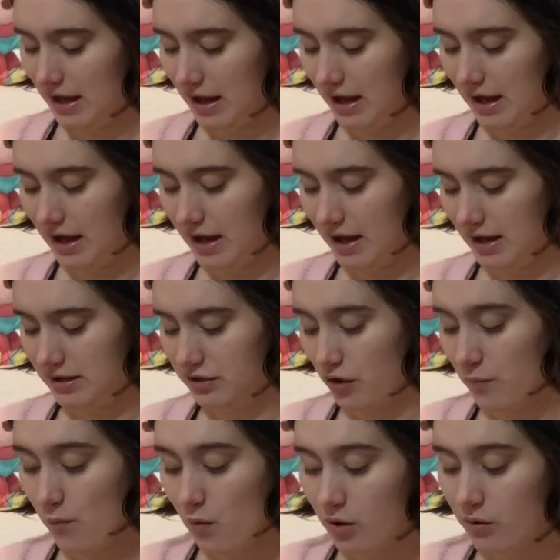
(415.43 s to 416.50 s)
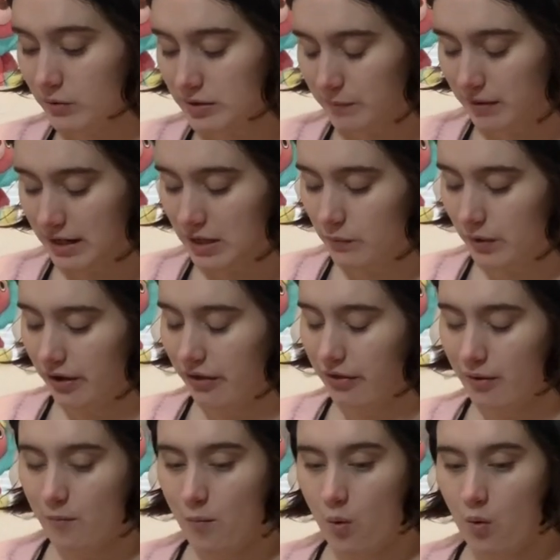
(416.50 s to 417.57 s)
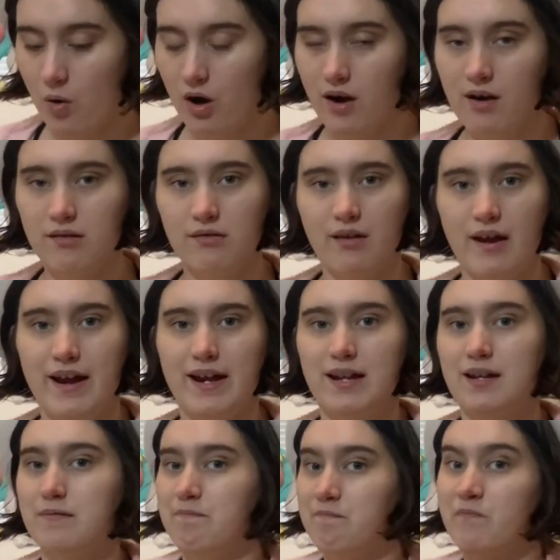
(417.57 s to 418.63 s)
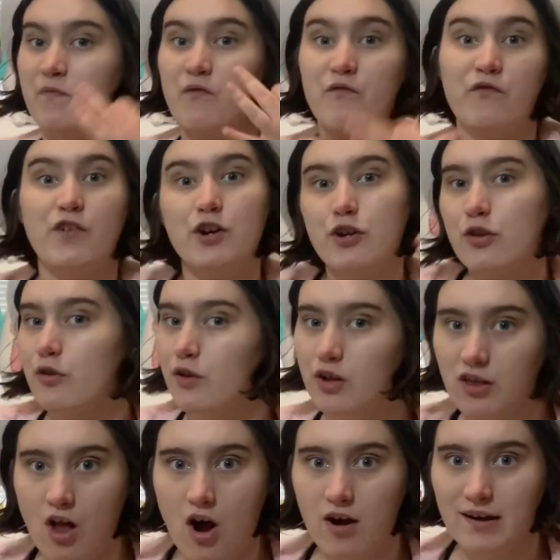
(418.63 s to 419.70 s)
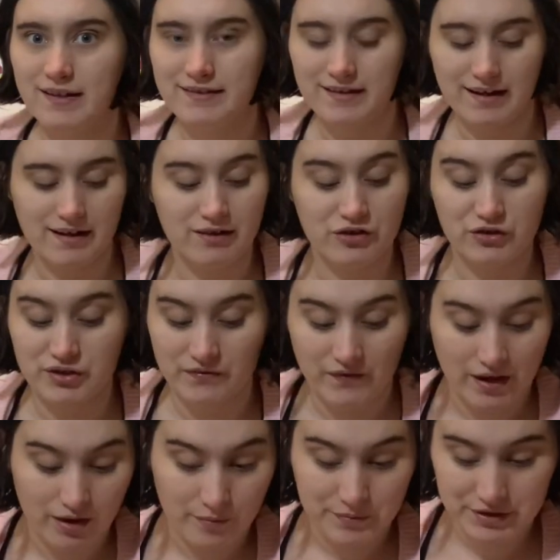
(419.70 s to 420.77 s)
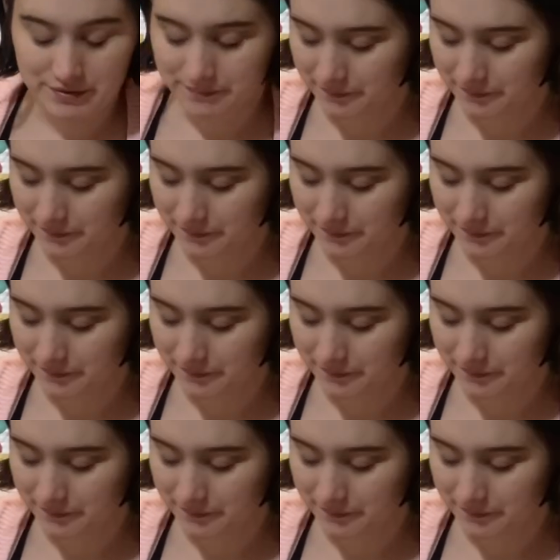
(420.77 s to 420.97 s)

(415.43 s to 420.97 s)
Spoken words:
And the more it was played with, the more, like, further along its English developed.